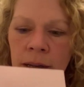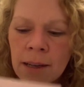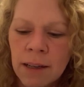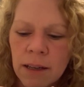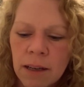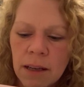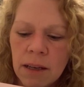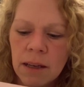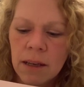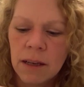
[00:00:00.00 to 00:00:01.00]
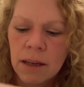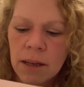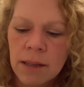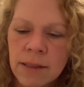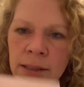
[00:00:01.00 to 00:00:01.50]
Ah,
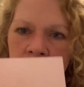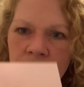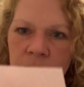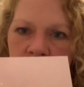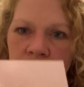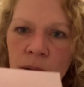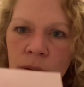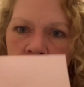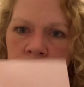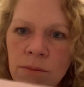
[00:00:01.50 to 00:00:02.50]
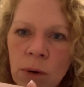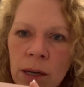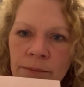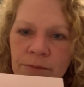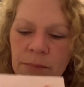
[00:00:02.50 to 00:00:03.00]
it's not so,
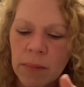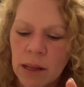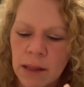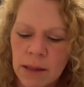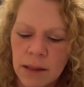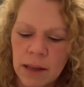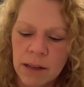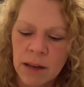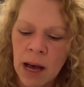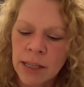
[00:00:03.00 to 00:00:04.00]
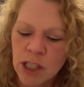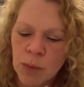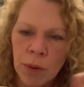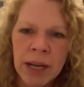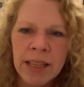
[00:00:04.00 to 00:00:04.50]
well, it kind of
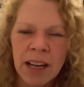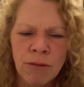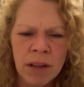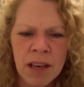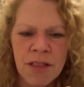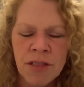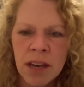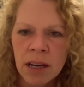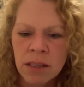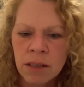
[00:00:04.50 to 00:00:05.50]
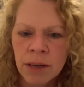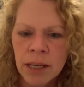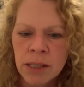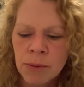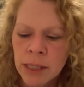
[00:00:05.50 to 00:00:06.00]
sprayed like really thick, so I
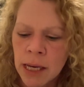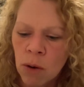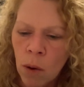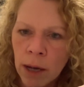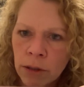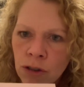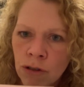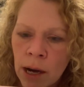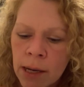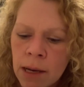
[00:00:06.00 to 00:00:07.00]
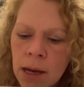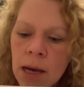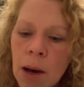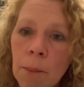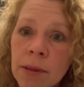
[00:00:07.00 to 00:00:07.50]
guess it would take a while to dry.
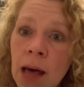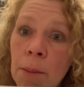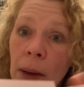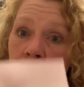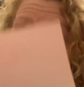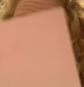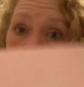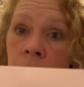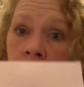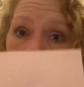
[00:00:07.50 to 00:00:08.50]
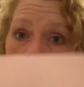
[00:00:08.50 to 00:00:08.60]
But that might be good